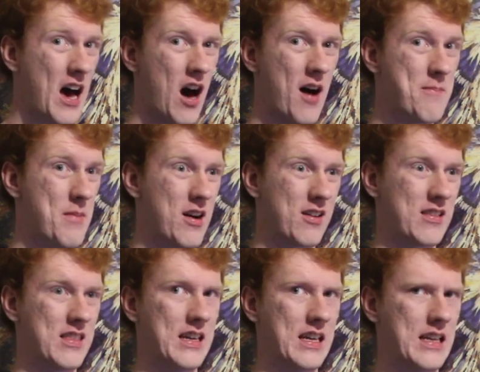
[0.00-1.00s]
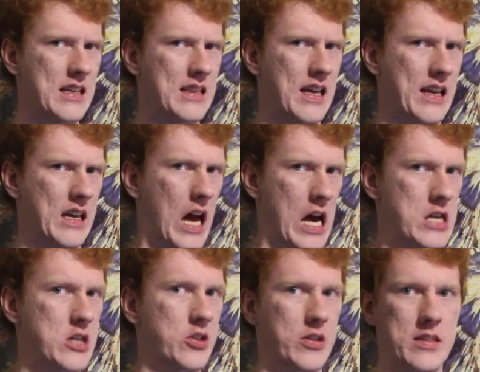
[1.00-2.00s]
among the, like,
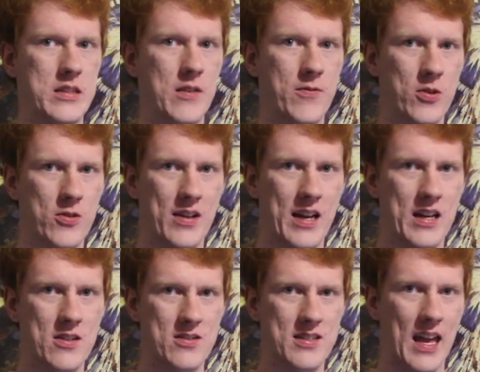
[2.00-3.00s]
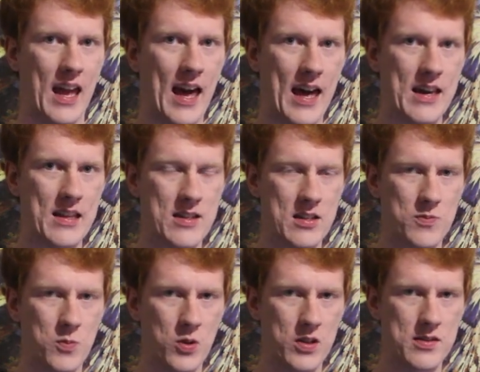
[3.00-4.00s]
hundreds of creators they had at this
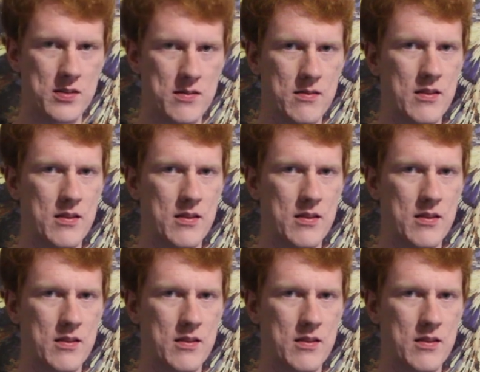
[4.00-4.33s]
point.